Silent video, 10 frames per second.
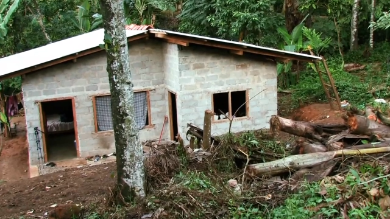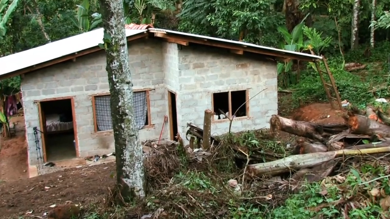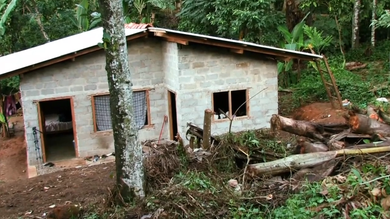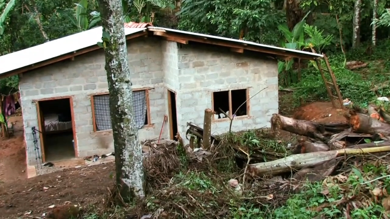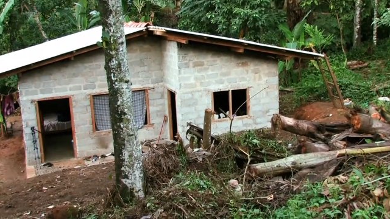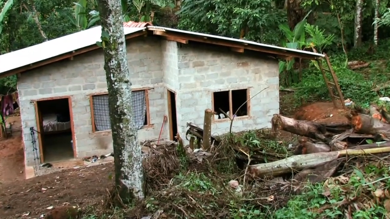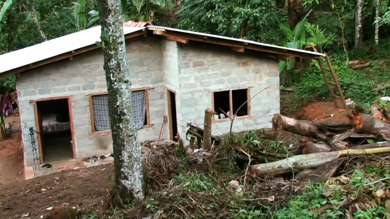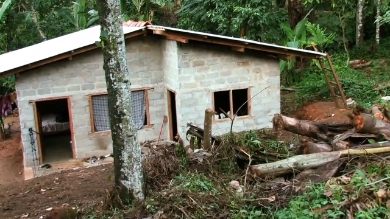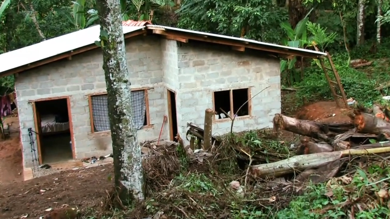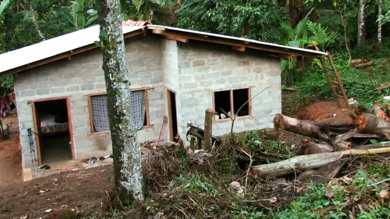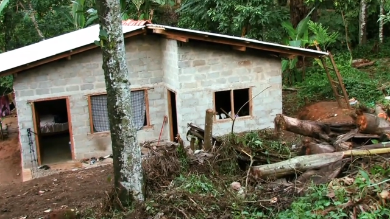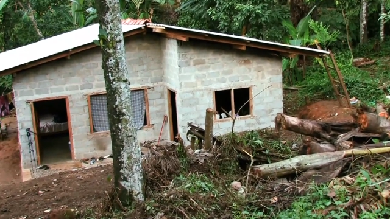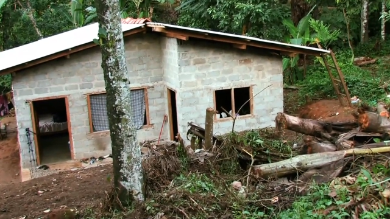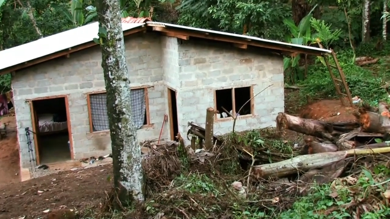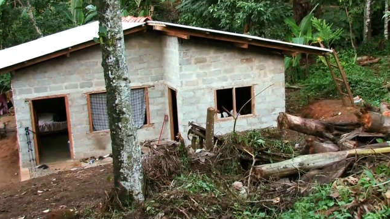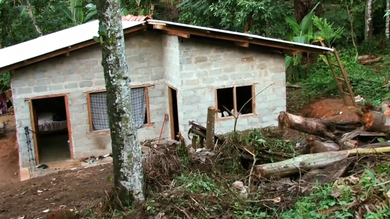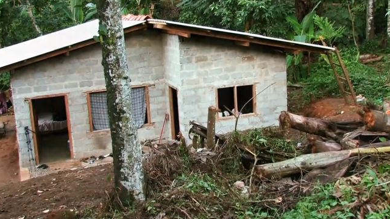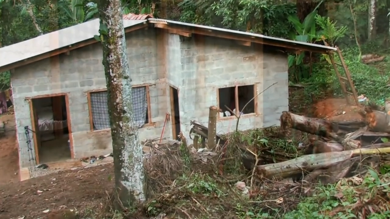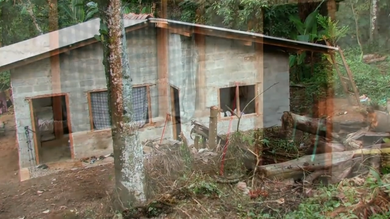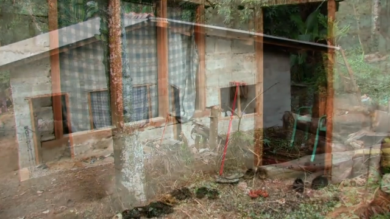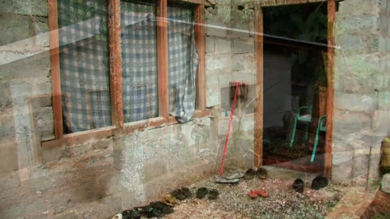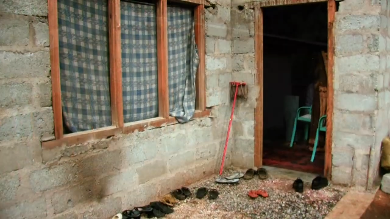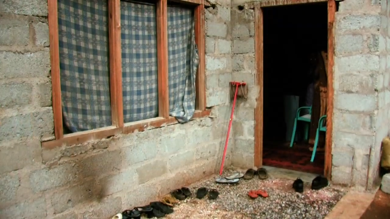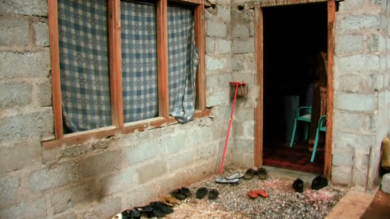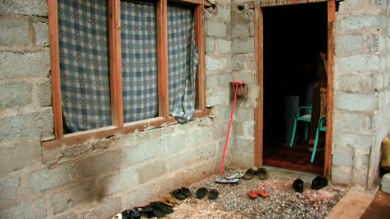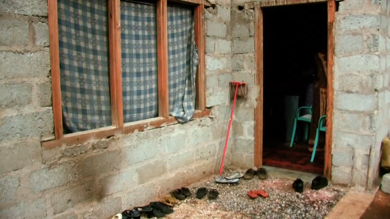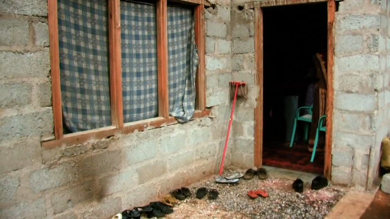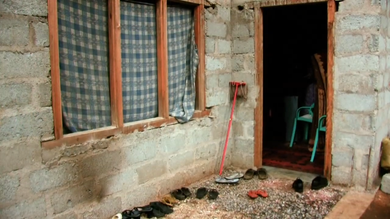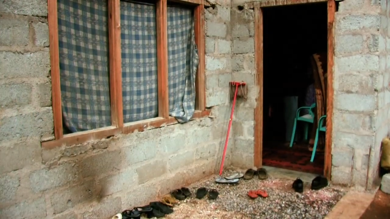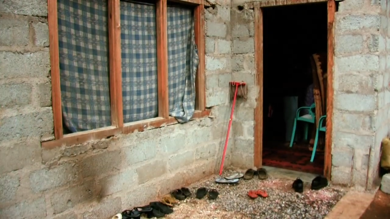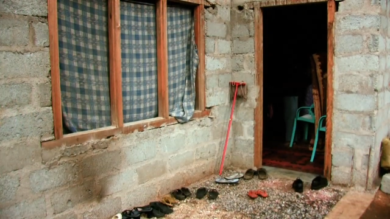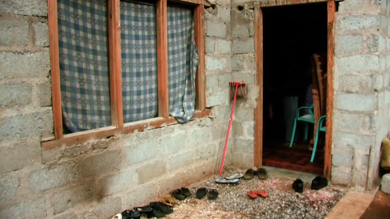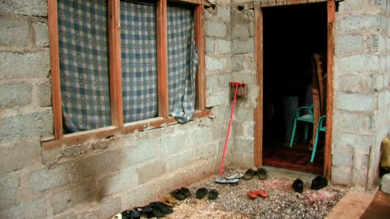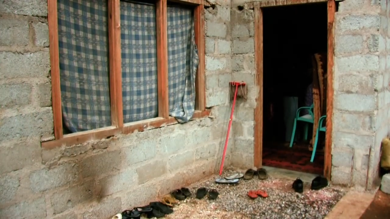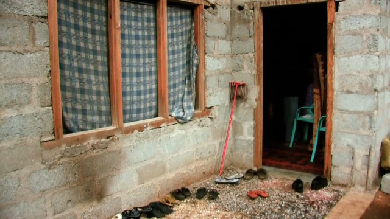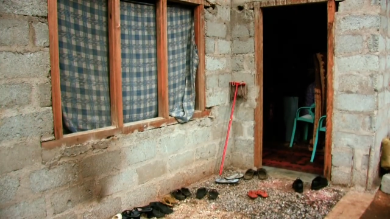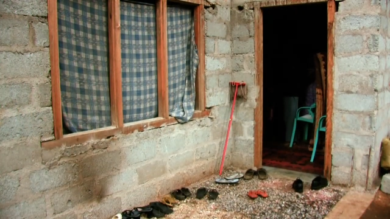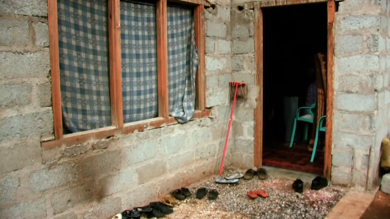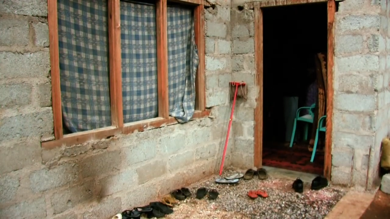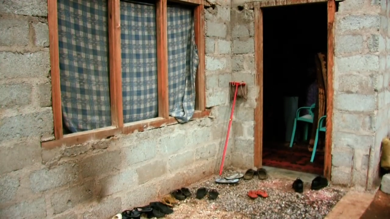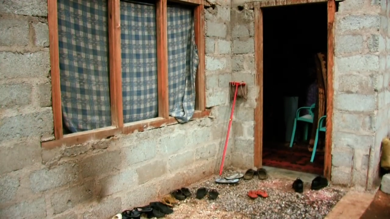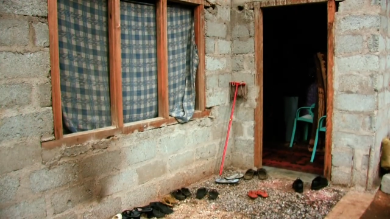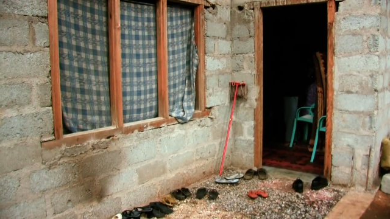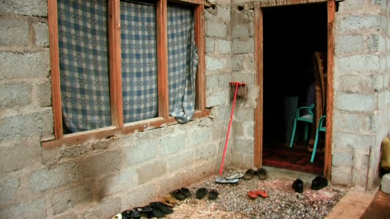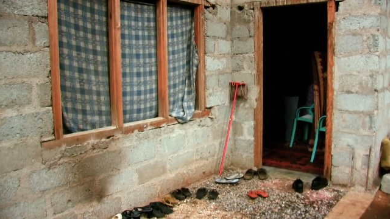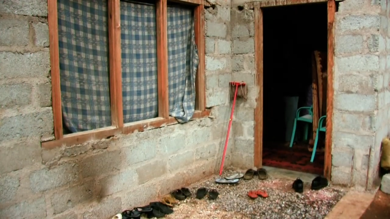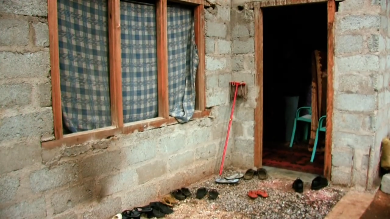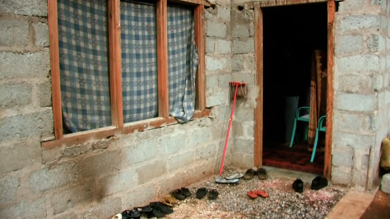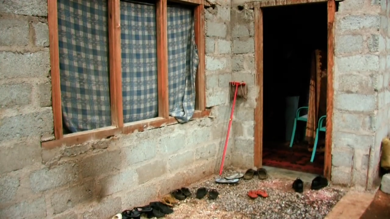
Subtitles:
[unreadable: no face in view]